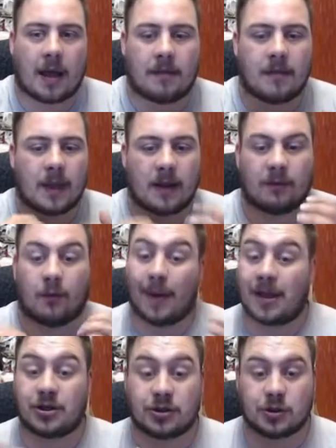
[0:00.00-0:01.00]
Little
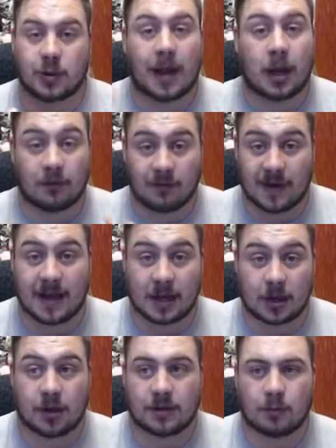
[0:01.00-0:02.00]
formations might look really
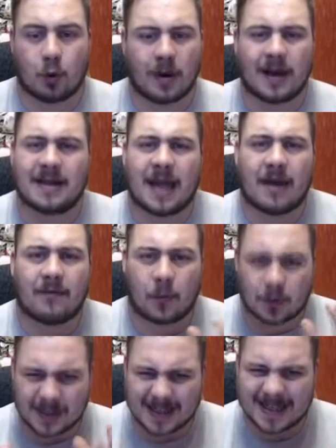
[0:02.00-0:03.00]
good, more in depth,
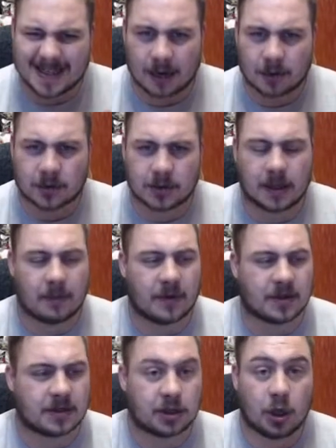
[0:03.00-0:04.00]
more detailed, and
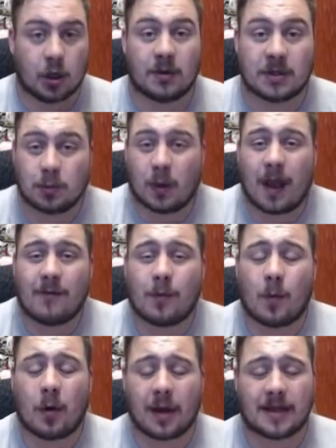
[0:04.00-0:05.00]
good, which is what
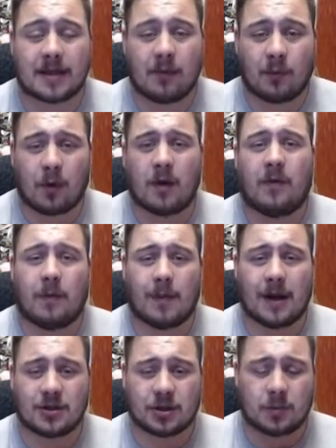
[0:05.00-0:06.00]
everyone wanted. Everyone in the Football
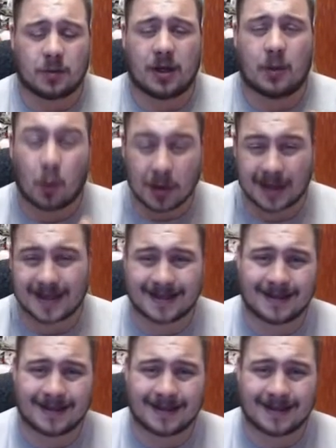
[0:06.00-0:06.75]
Manager community wanted